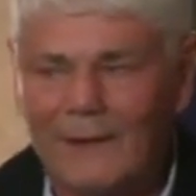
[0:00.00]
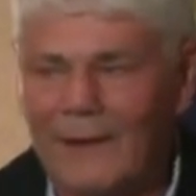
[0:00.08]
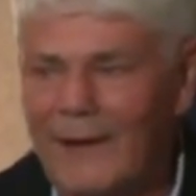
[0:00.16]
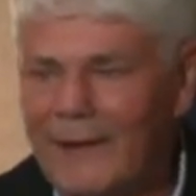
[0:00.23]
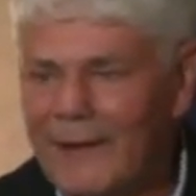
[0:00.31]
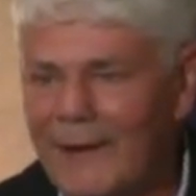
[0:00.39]

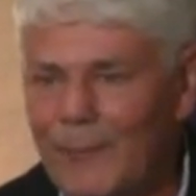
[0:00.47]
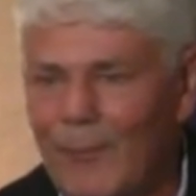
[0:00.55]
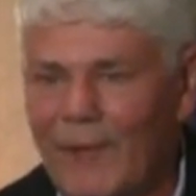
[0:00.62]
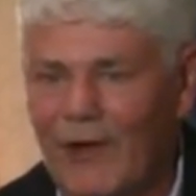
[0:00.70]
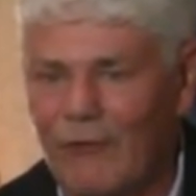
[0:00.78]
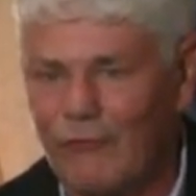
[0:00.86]
I get up
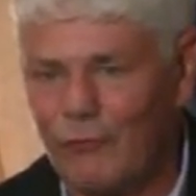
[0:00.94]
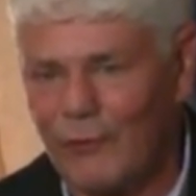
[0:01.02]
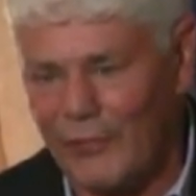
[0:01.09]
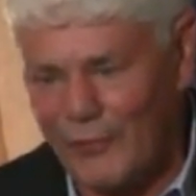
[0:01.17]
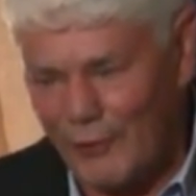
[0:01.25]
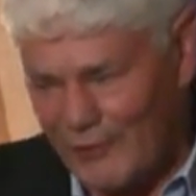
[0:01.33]
about
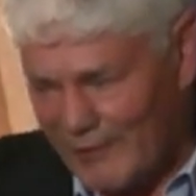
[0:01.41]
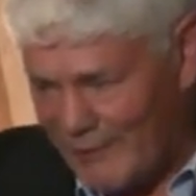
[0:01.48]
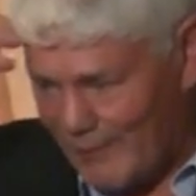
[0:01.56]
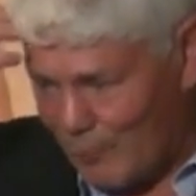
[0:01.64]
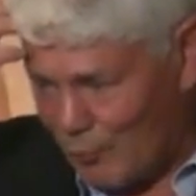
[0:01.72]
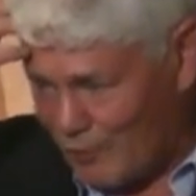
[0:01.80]
4:30
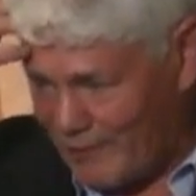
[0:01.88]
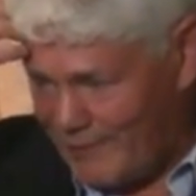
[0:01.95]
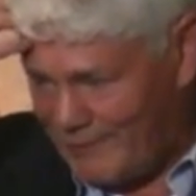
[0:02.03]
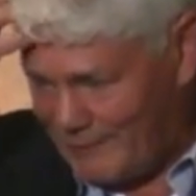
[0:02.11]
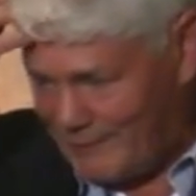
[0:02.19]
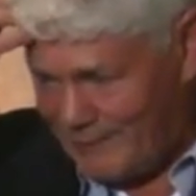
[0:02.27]
in the
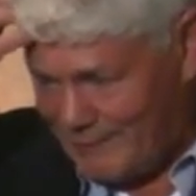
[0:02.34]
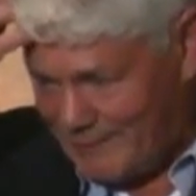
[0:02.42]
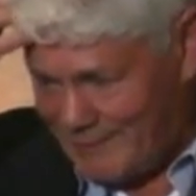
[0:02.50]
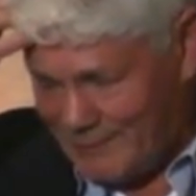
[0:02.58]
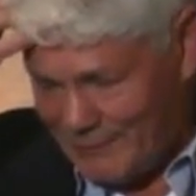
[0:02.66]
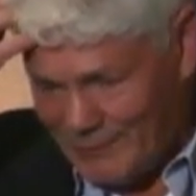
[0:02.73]
morning
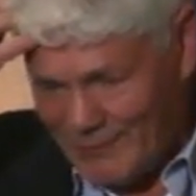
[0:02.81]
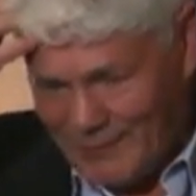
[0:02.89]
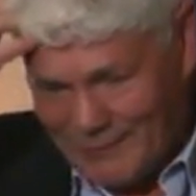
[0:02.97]
and